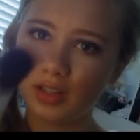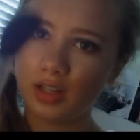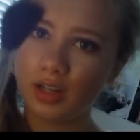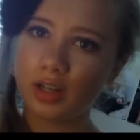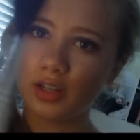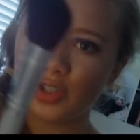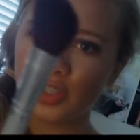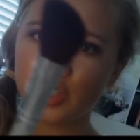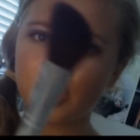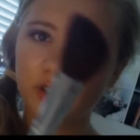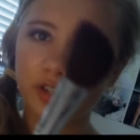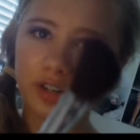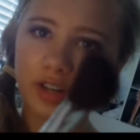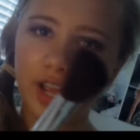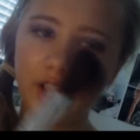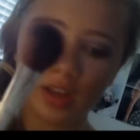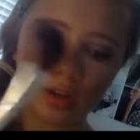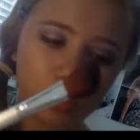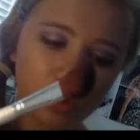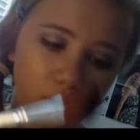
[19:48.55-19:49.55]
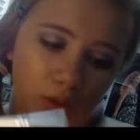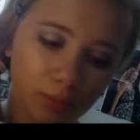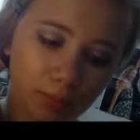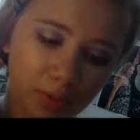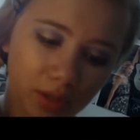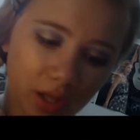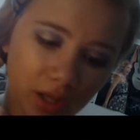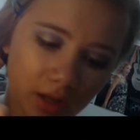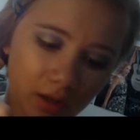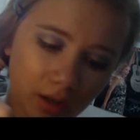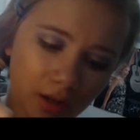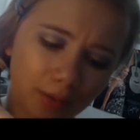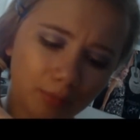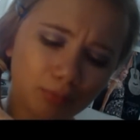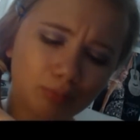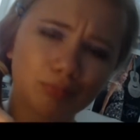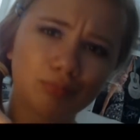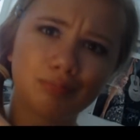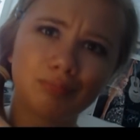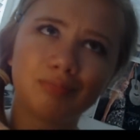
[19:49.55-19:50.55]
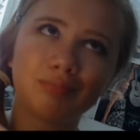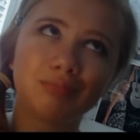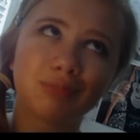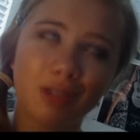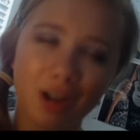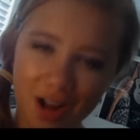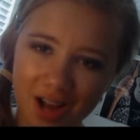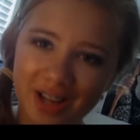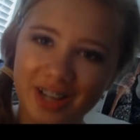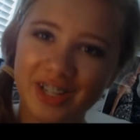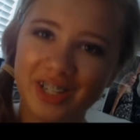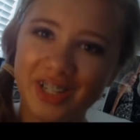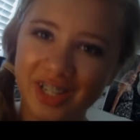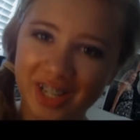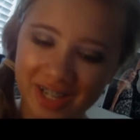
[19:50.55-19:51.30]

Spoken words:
Just on an angled brush.